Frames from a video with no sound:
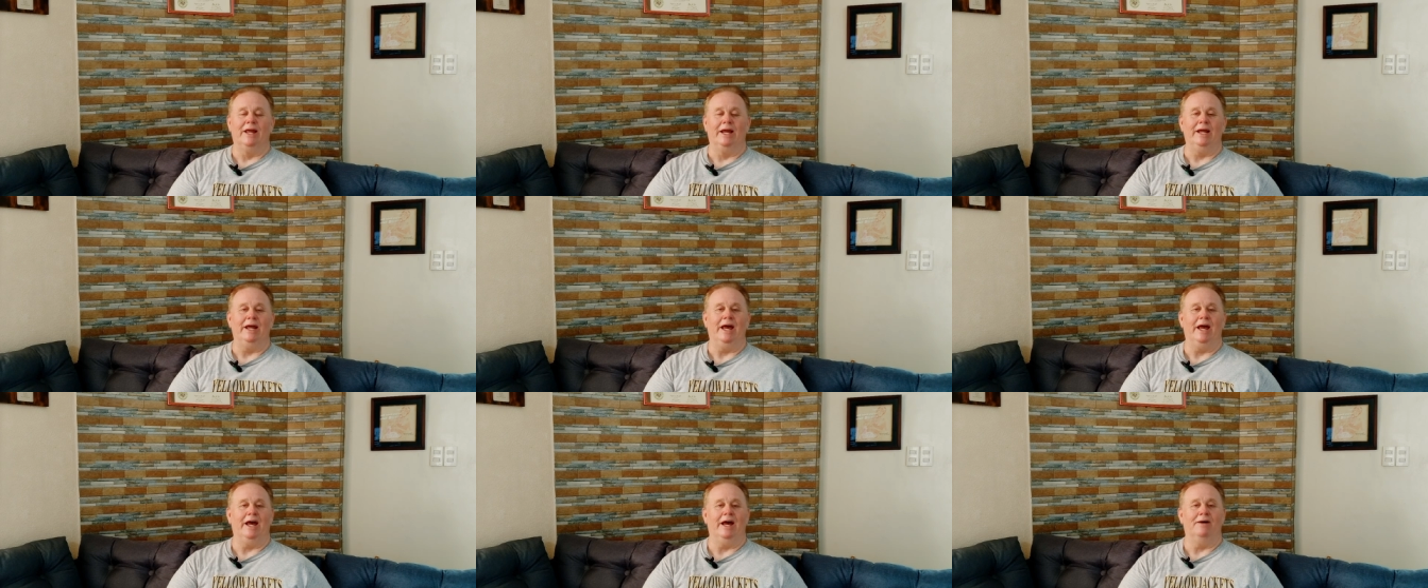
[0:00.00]

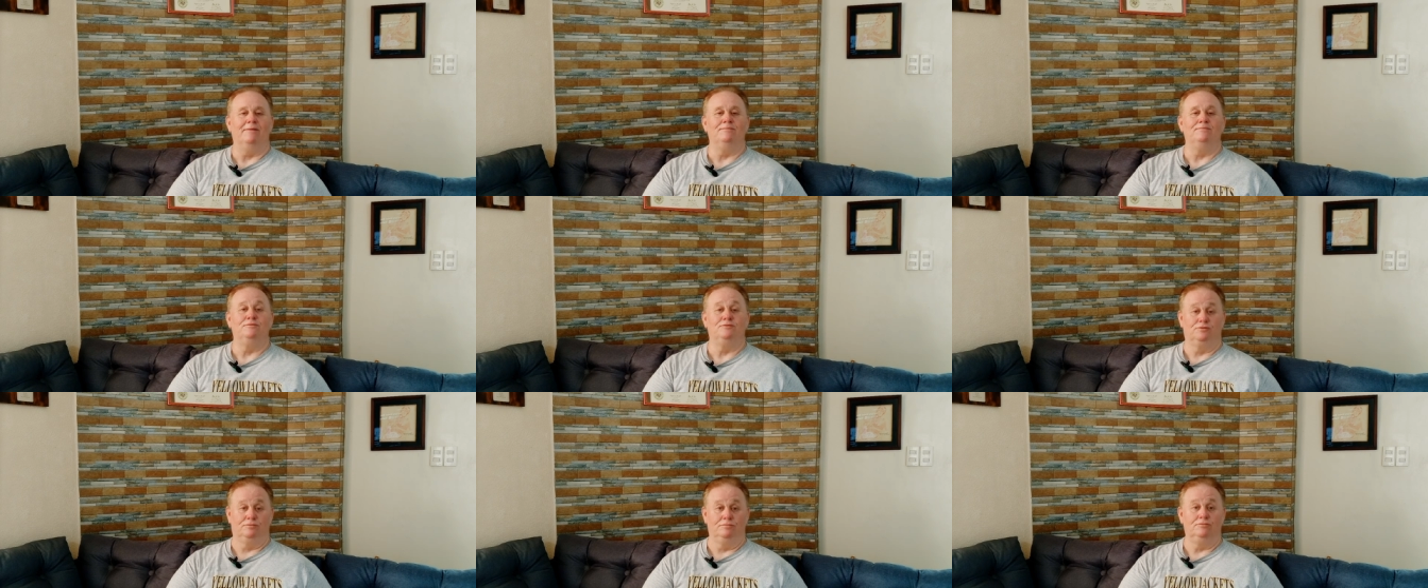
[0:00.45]
they
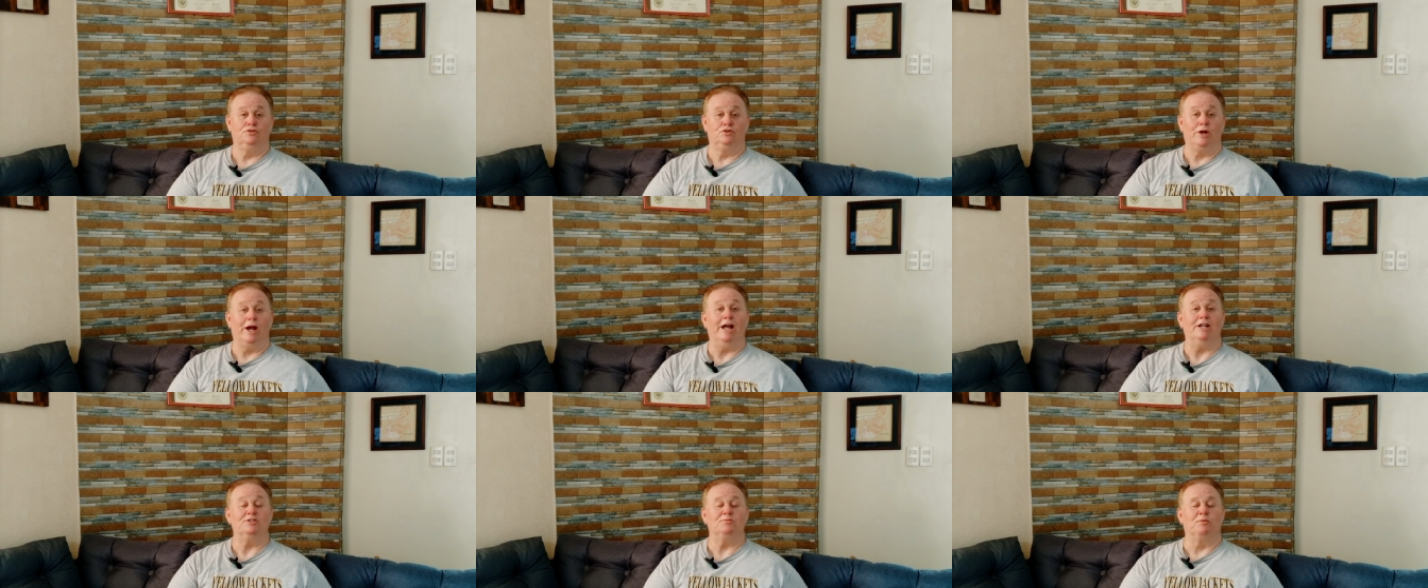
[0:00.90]
have
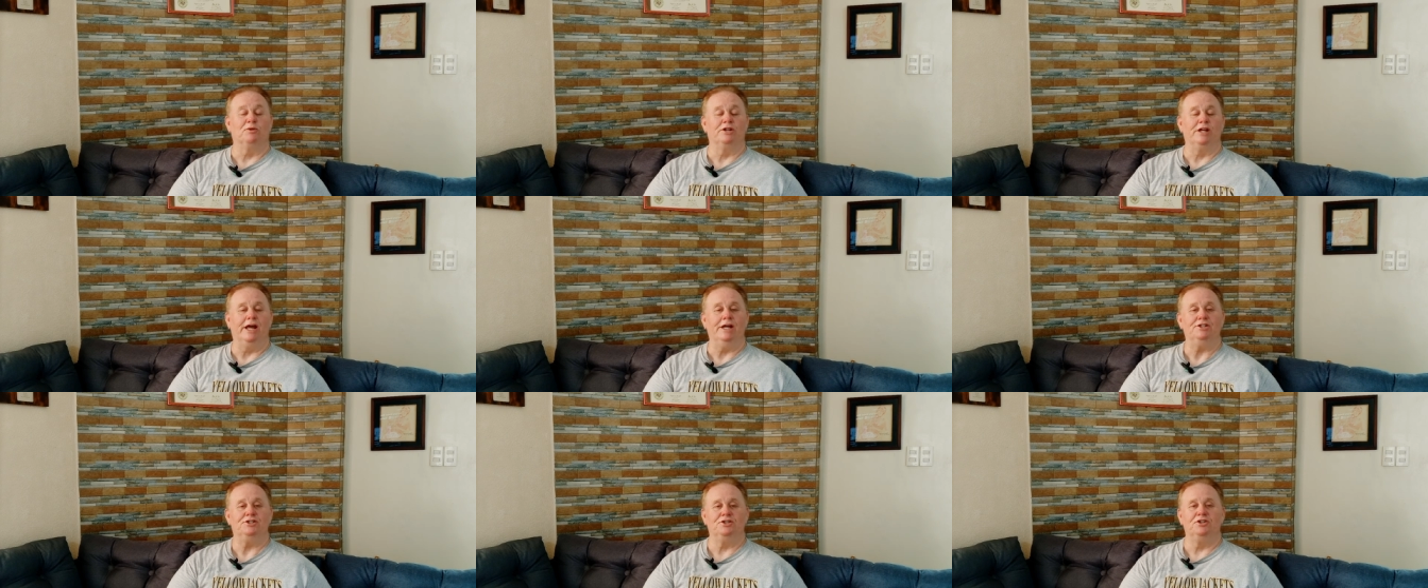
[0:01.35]

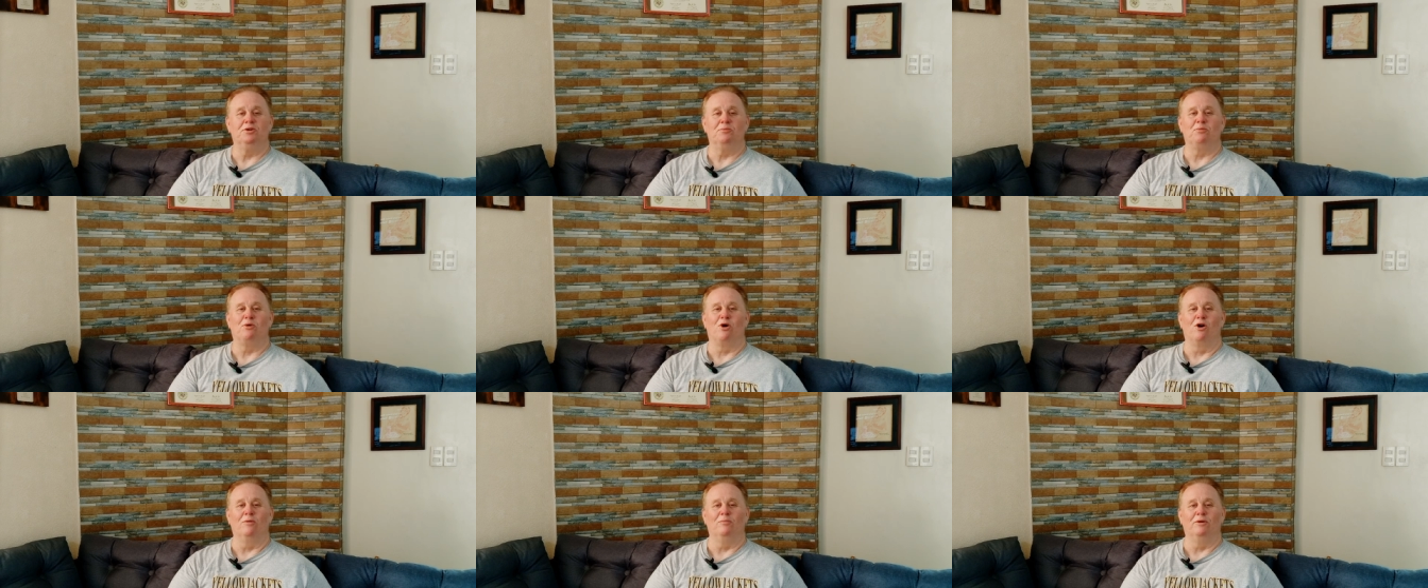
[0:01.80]
transportation
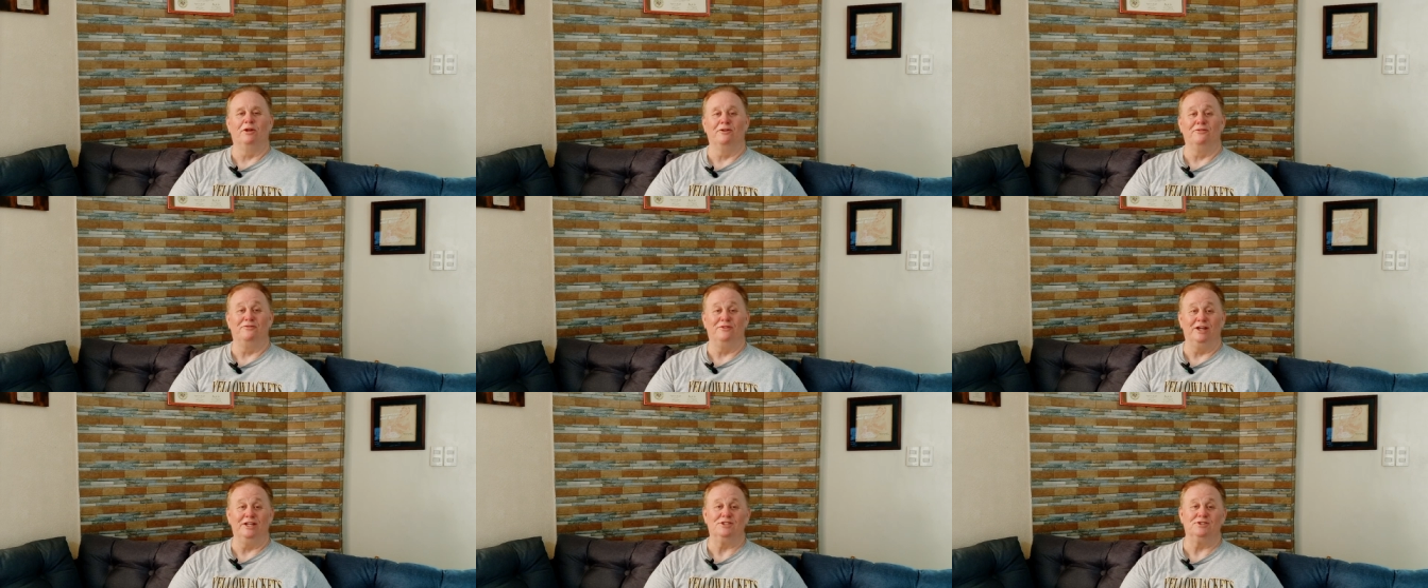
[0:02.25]

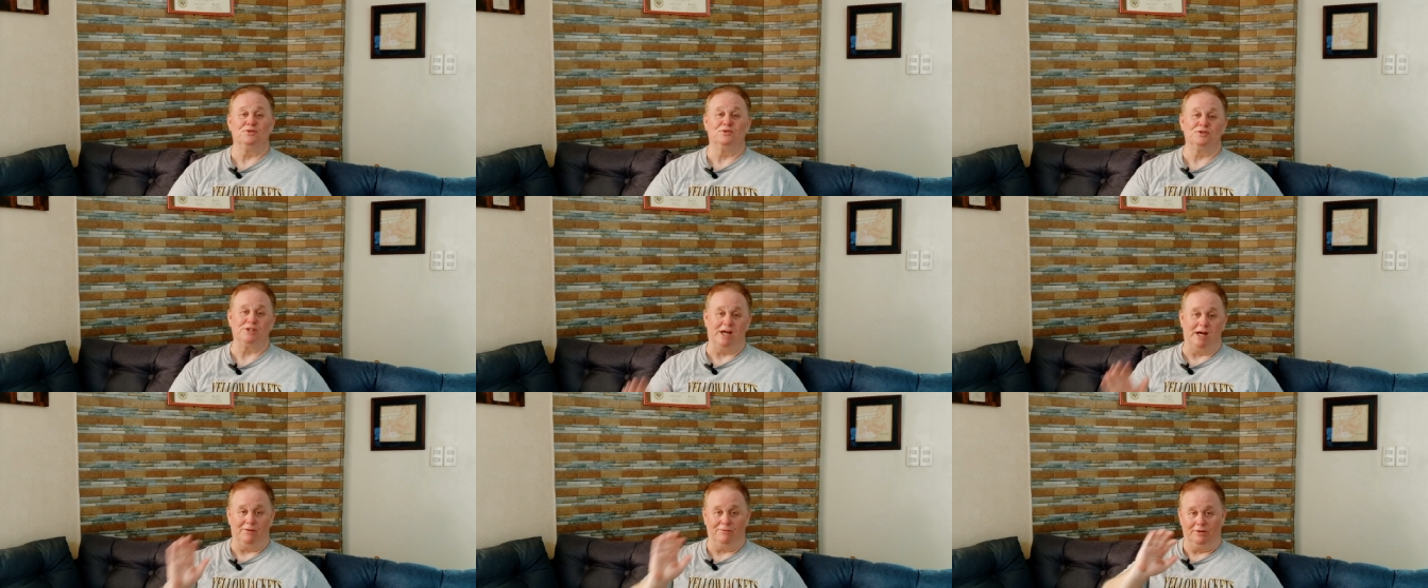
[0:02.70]
department
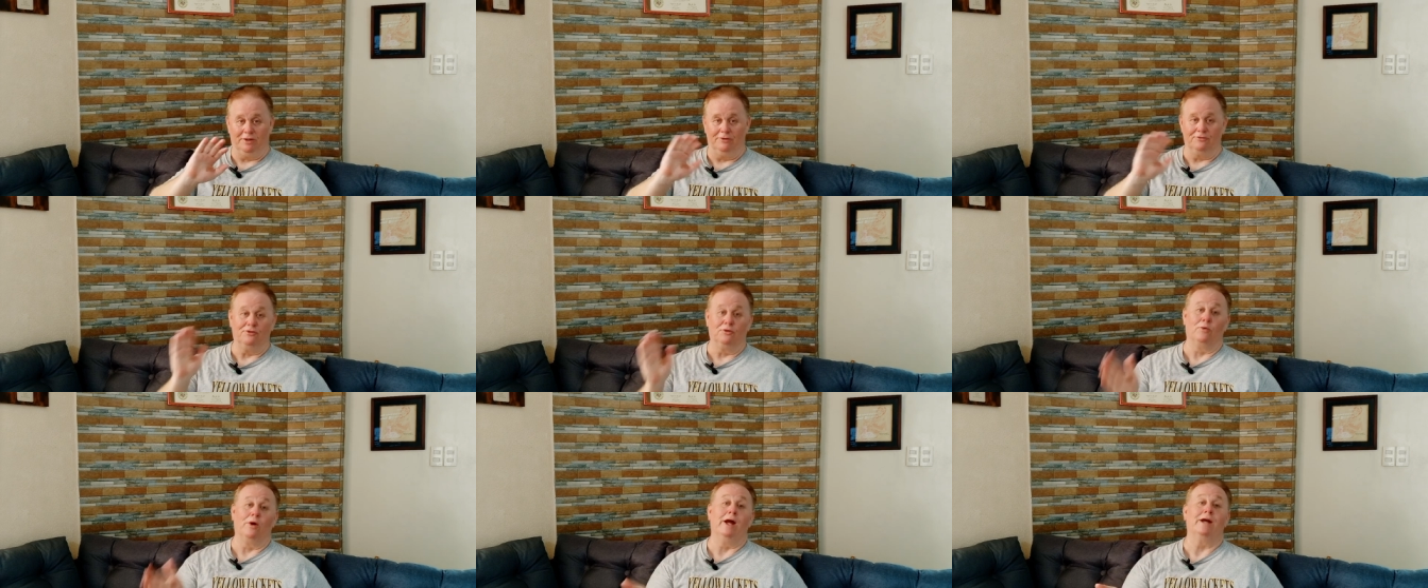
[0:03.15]
officials out
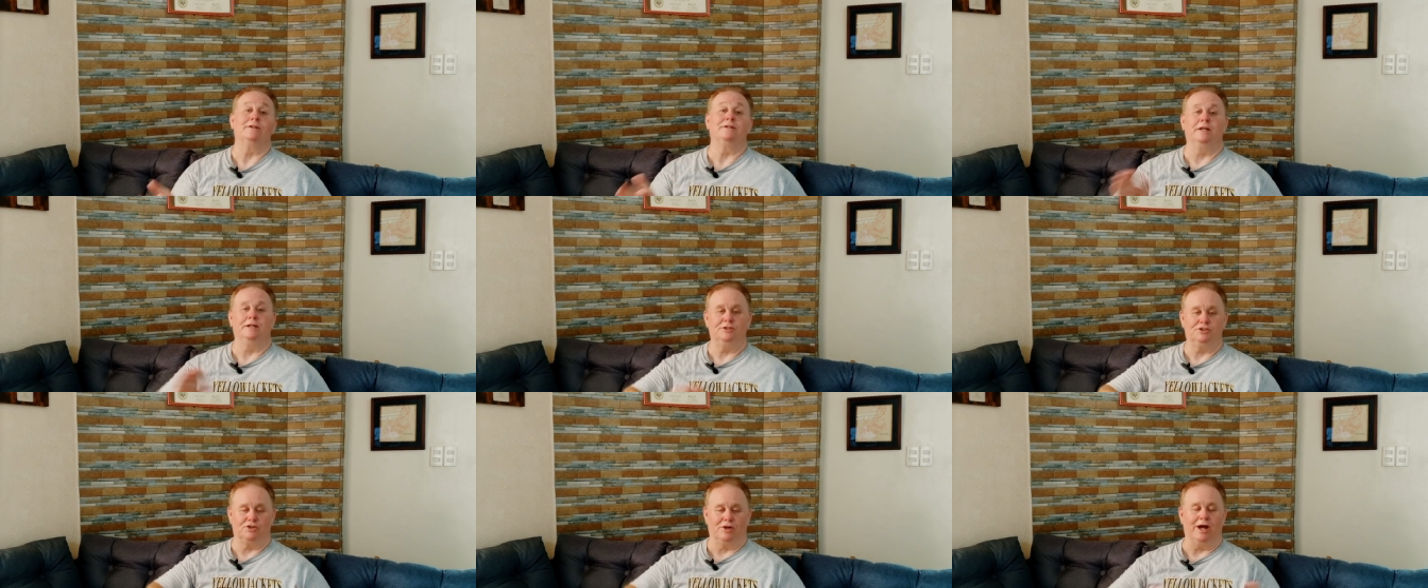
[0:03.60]
there
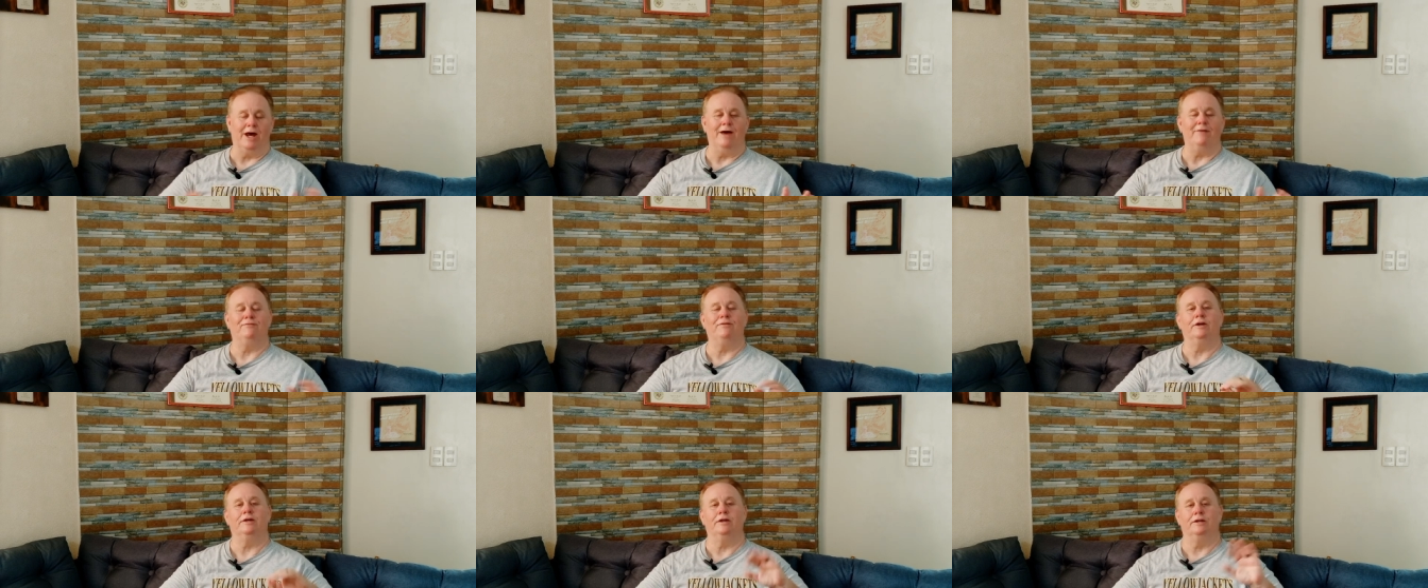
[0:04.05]
directing
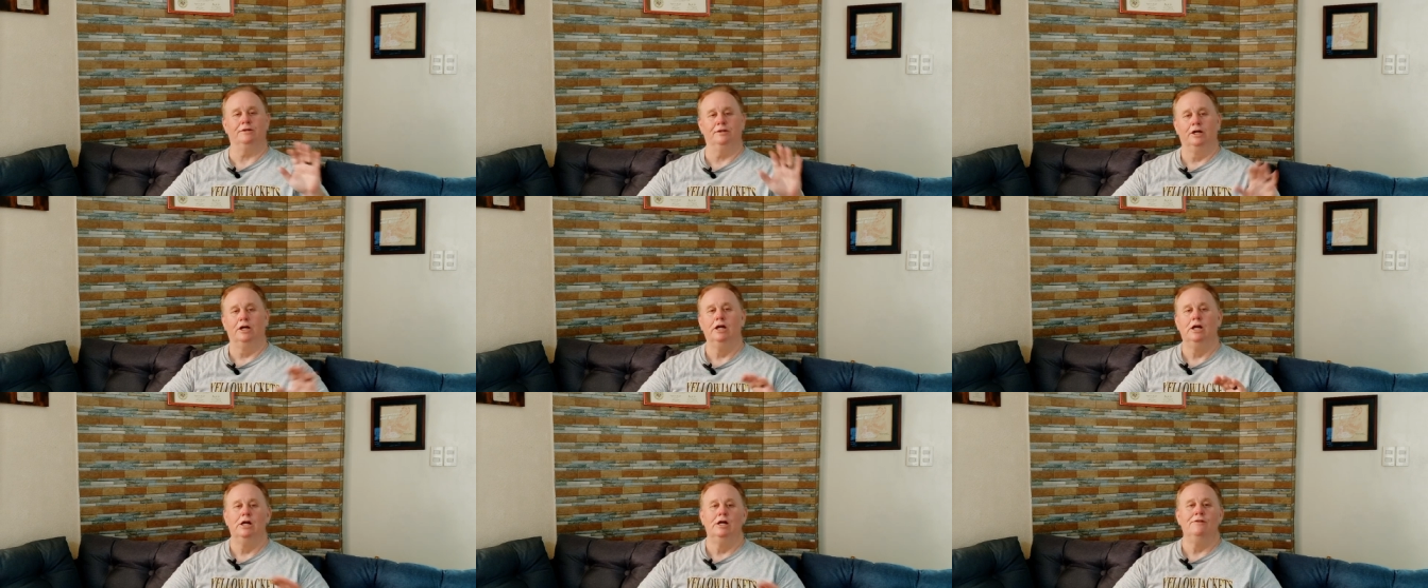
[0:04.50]
traffic,
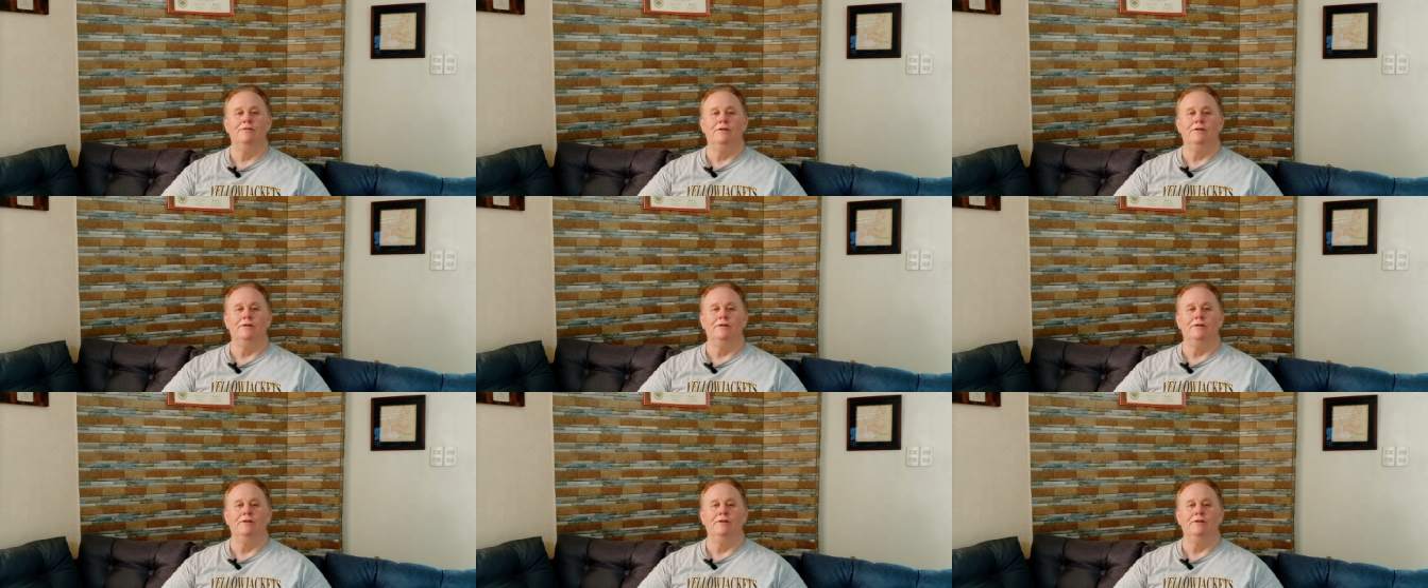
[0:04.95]
and